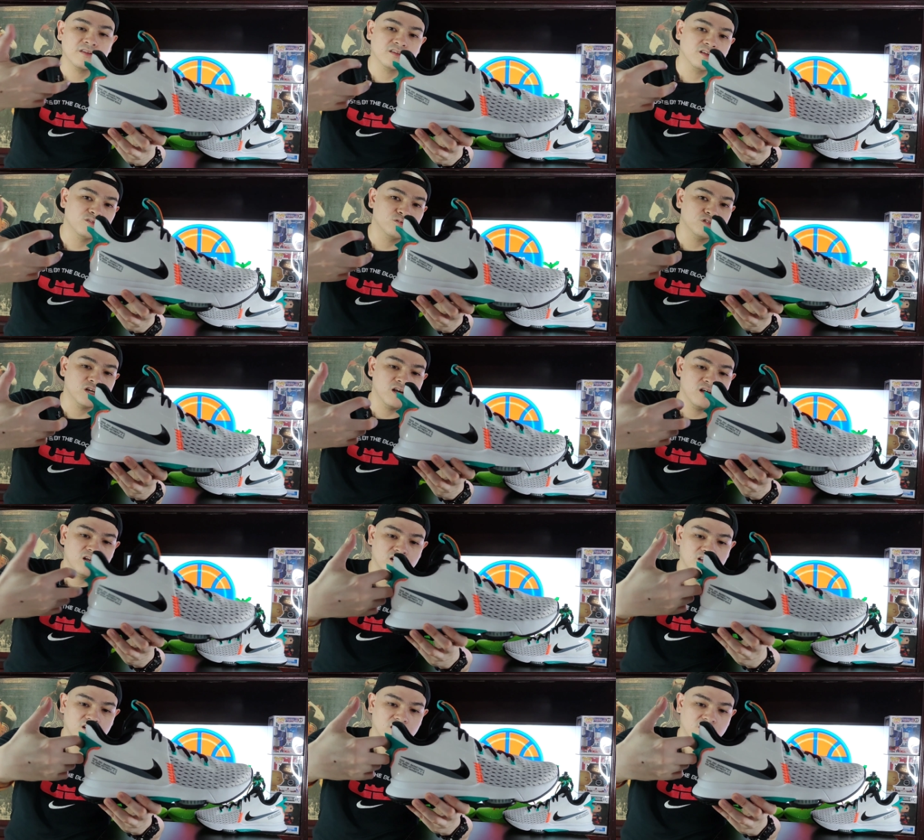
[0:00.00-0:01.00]
Ayan, ganito siya.
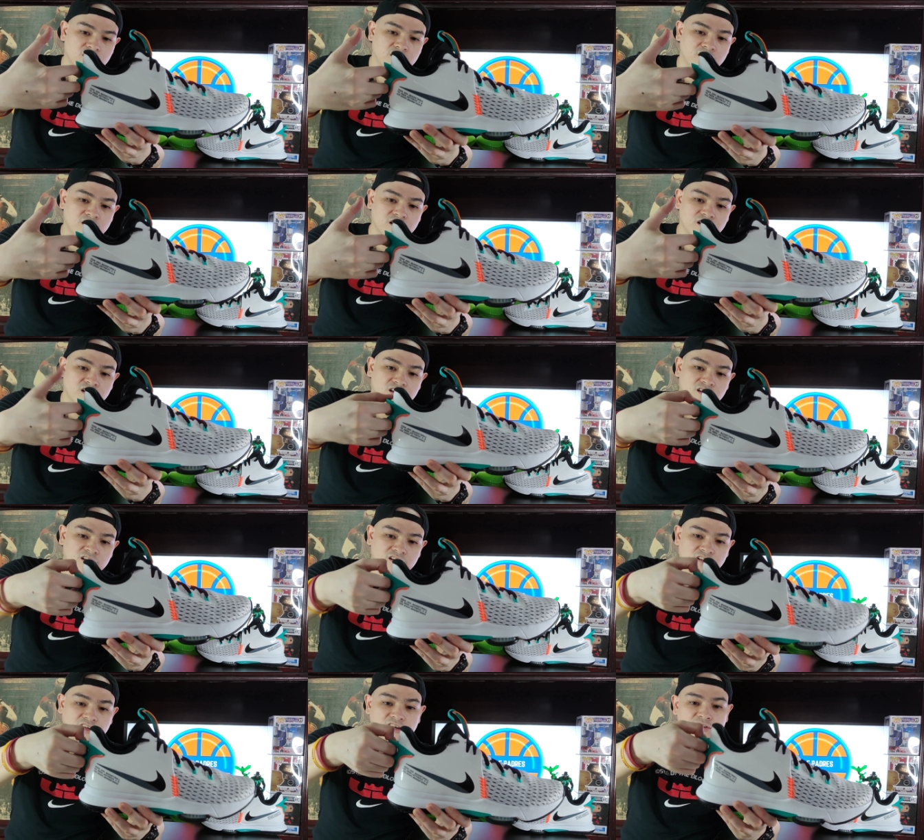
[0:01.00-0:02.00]

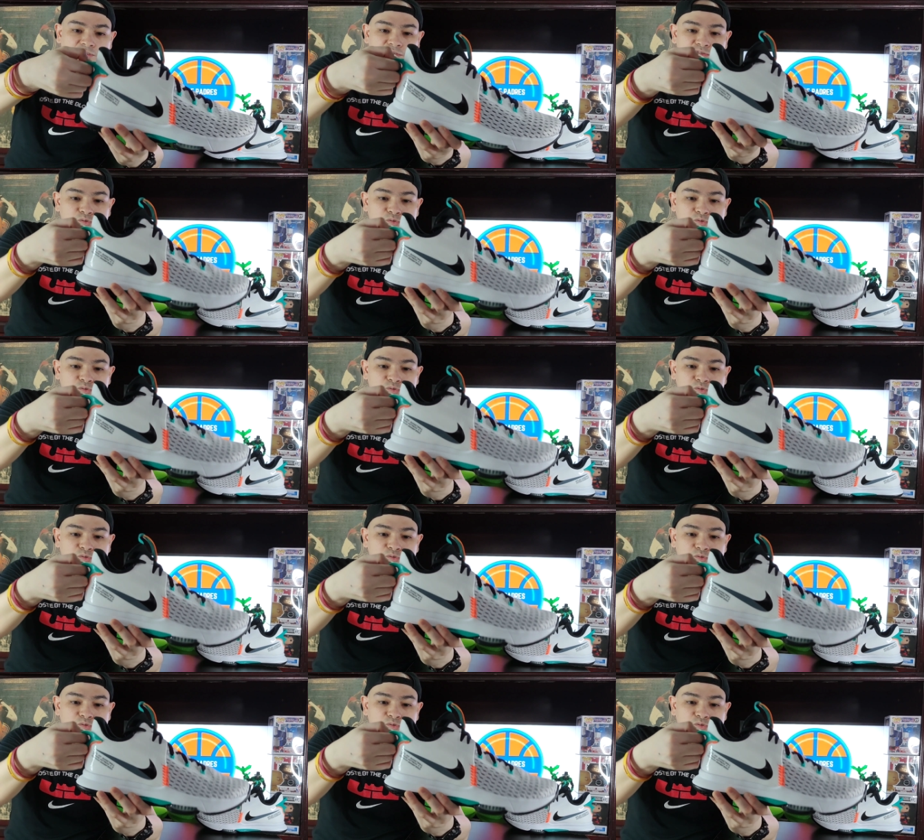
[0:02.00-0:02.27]
Ayan,